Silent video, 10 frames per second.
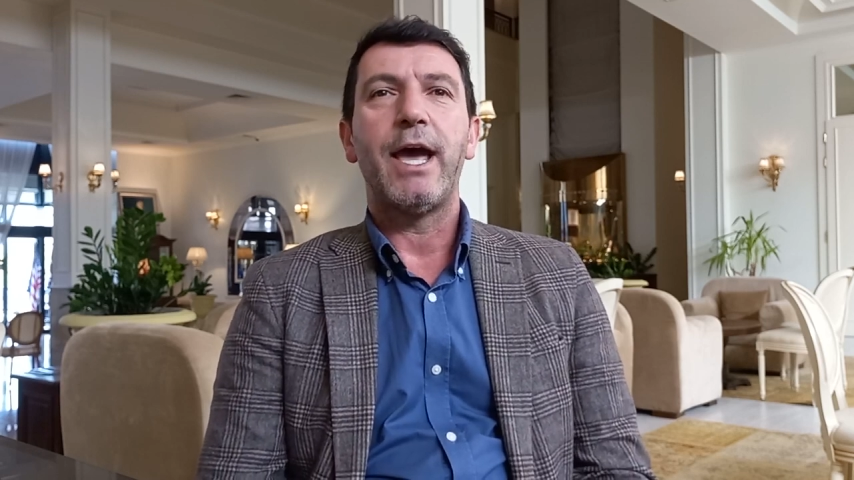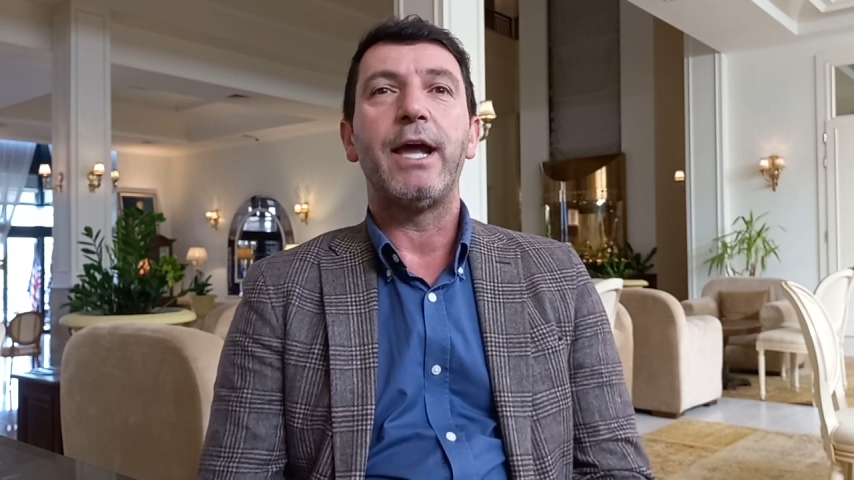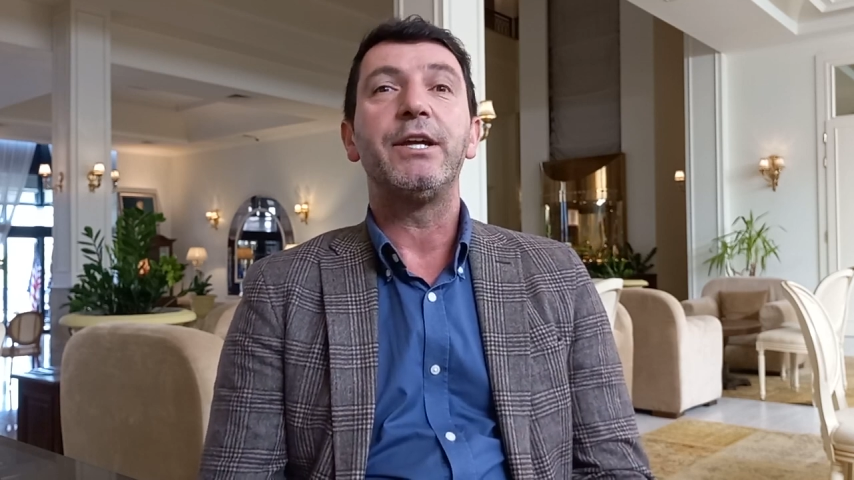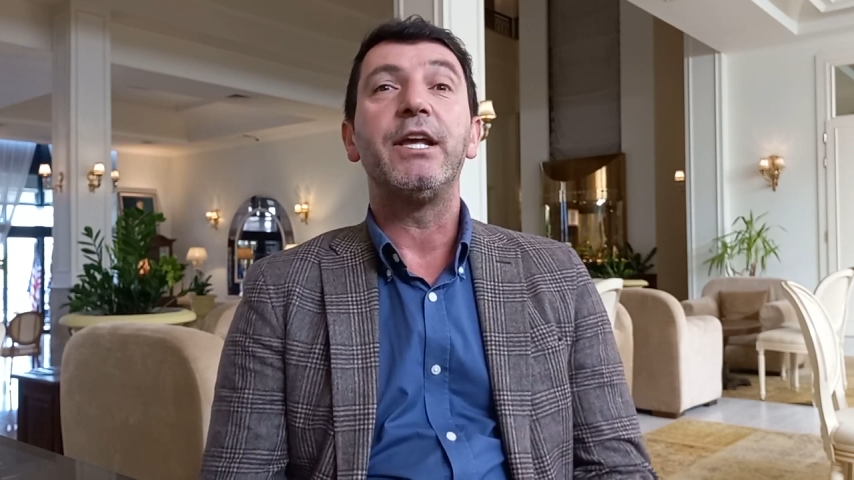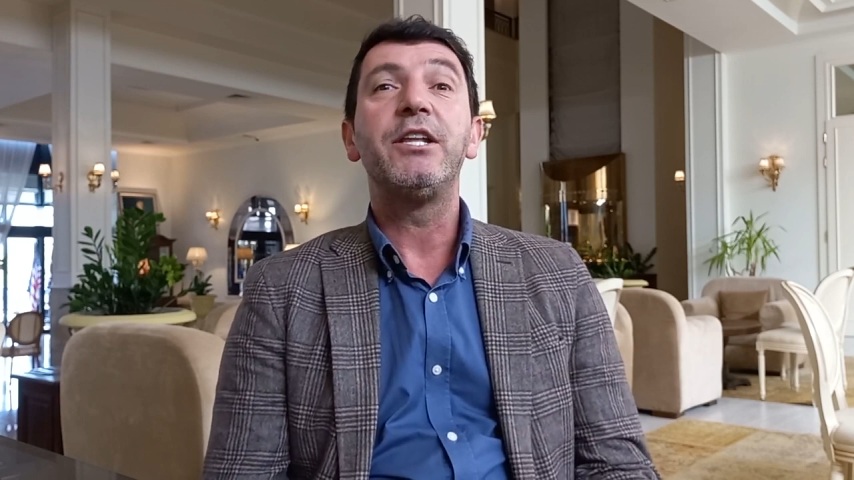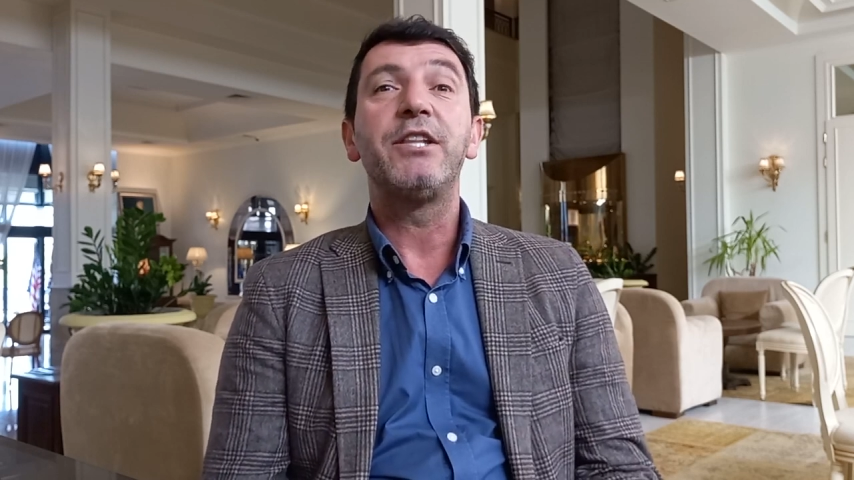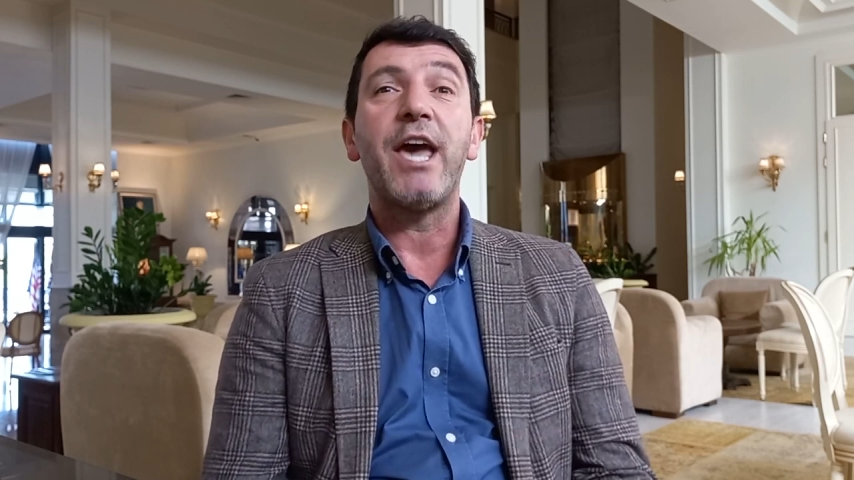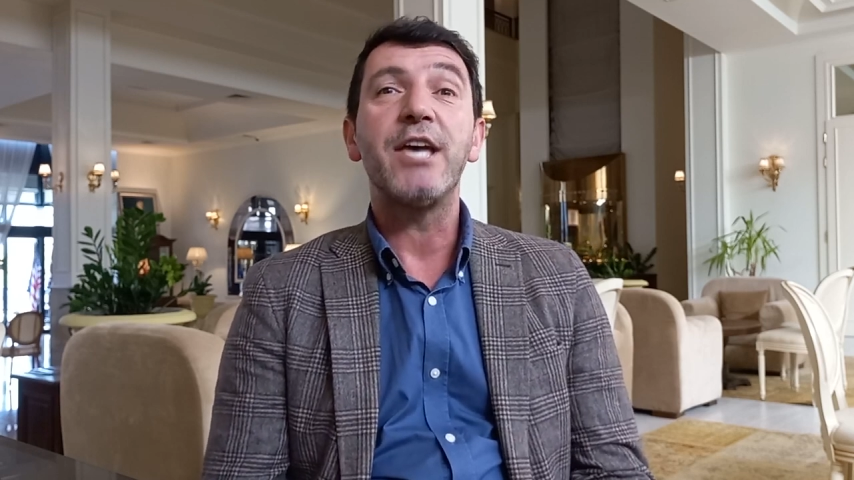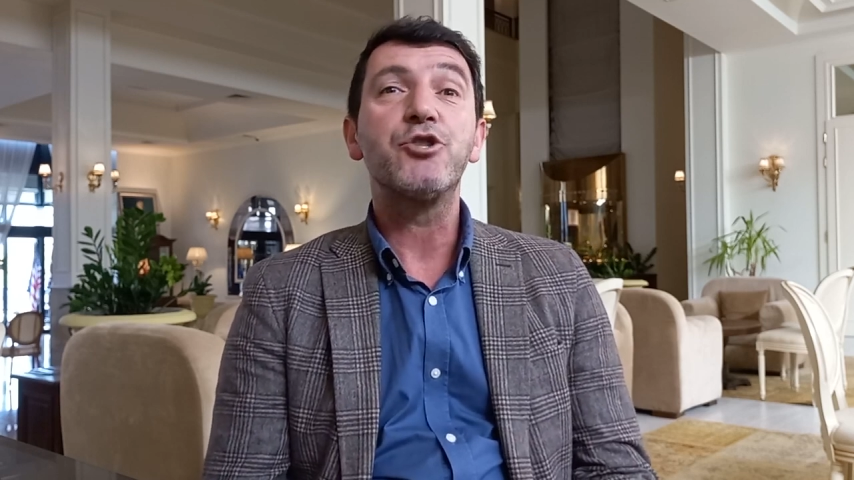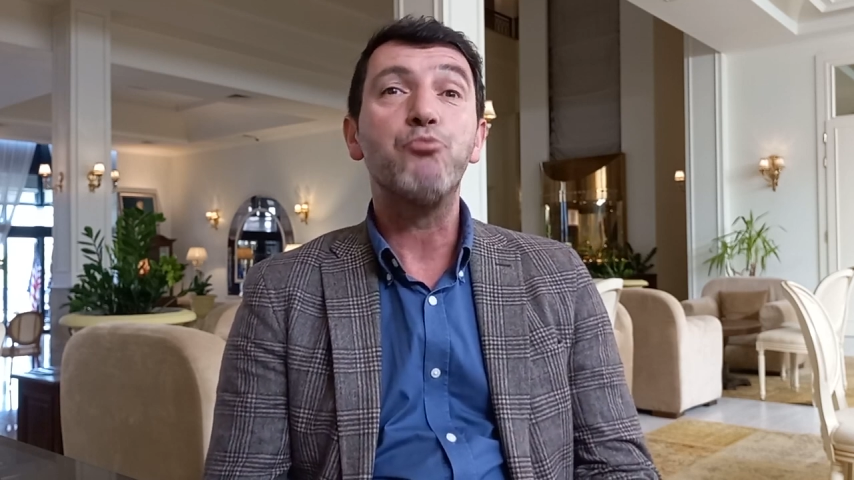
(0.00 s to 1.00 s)
and it
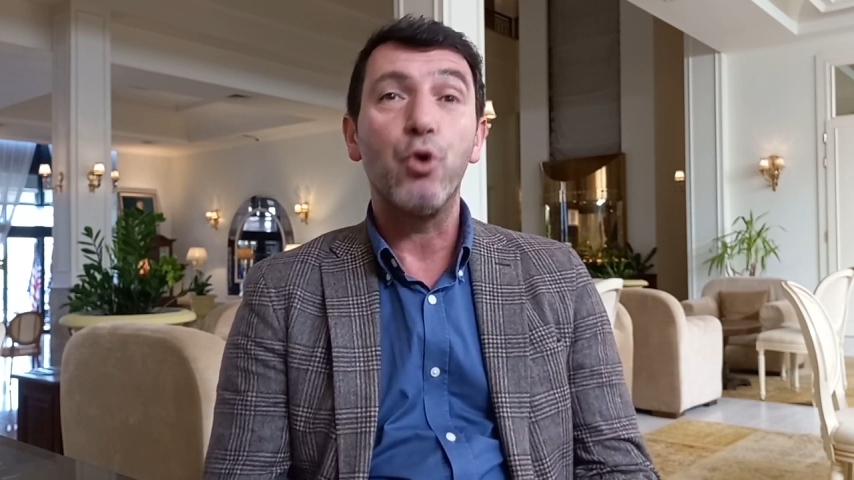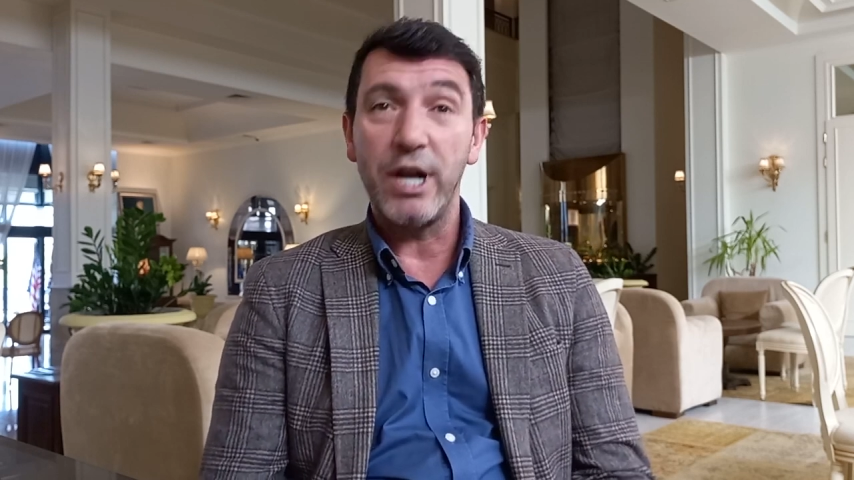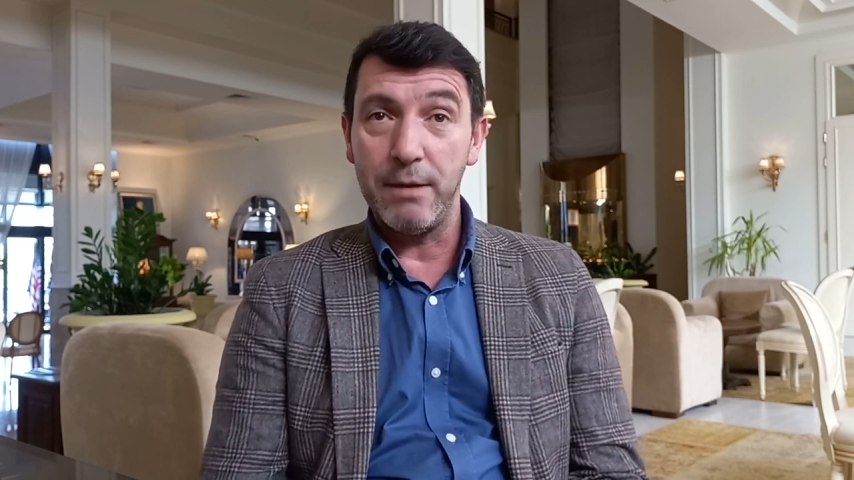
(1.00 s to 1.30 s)
has more